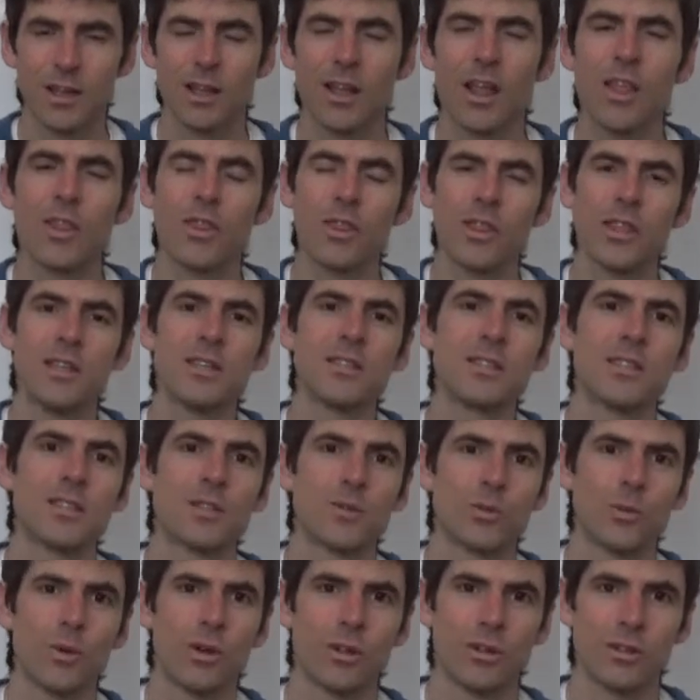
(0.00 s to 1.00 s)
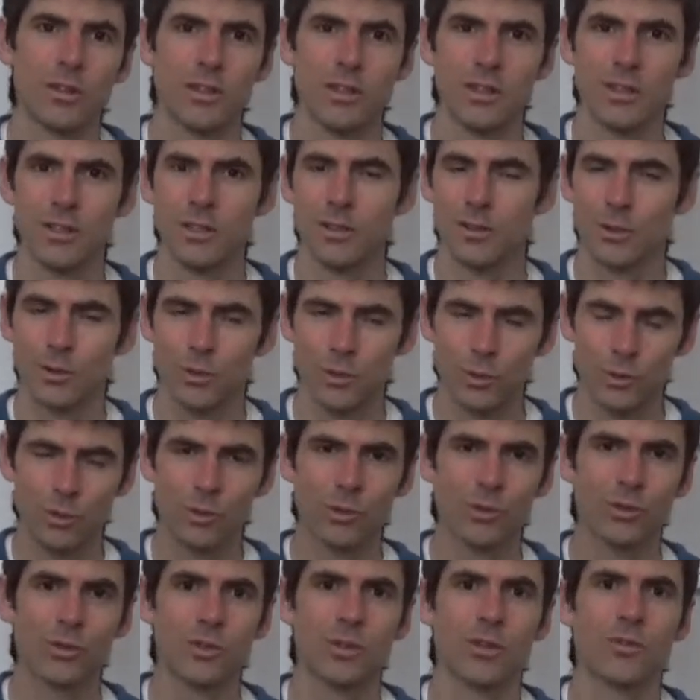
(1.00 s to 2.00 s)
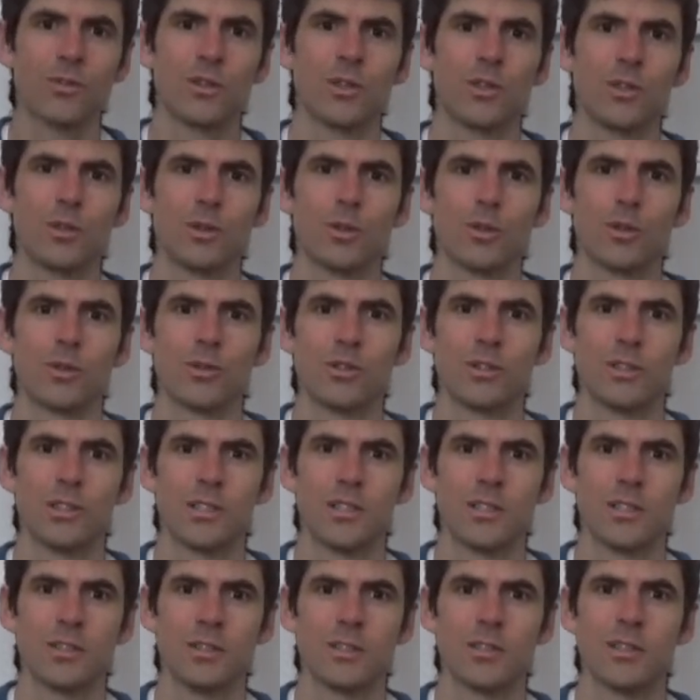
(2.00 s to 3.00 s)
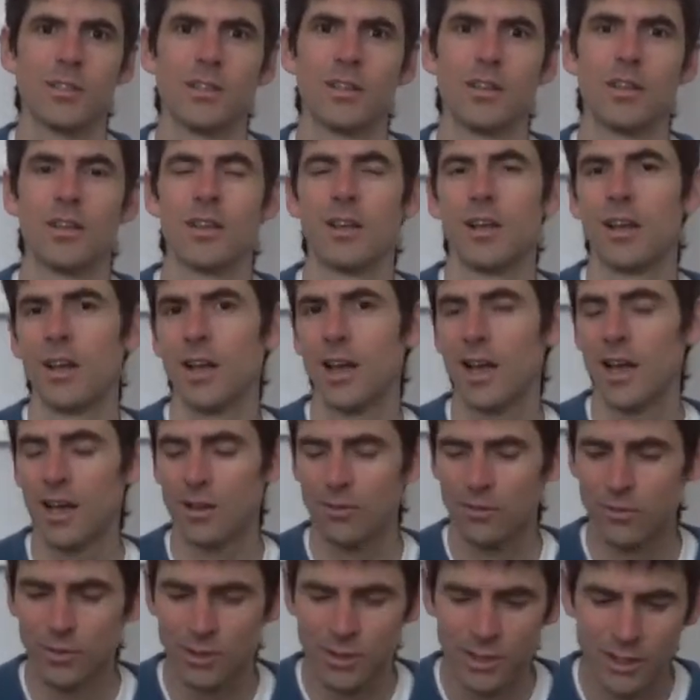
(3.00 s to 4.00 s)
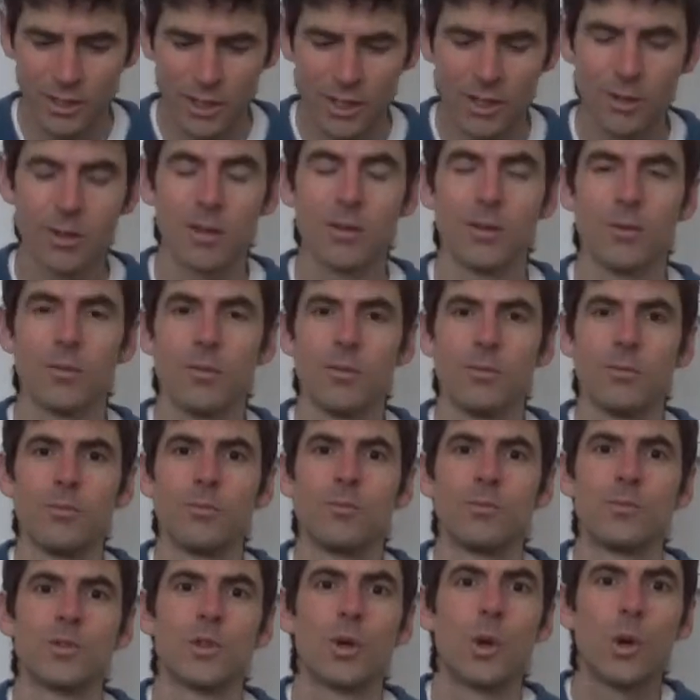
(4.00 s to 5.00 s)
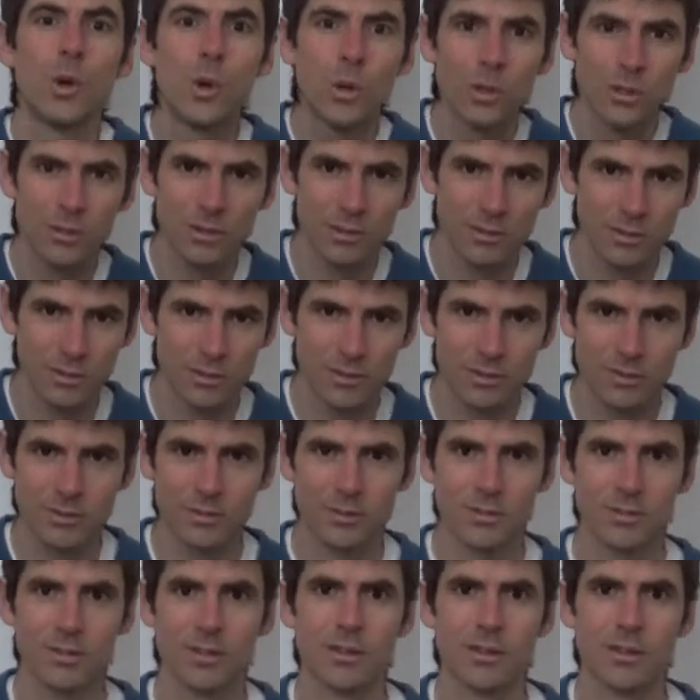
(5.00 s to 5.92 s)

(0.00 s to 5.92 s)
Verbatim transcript: And this is what the gurus of the yoga tradition have taught us.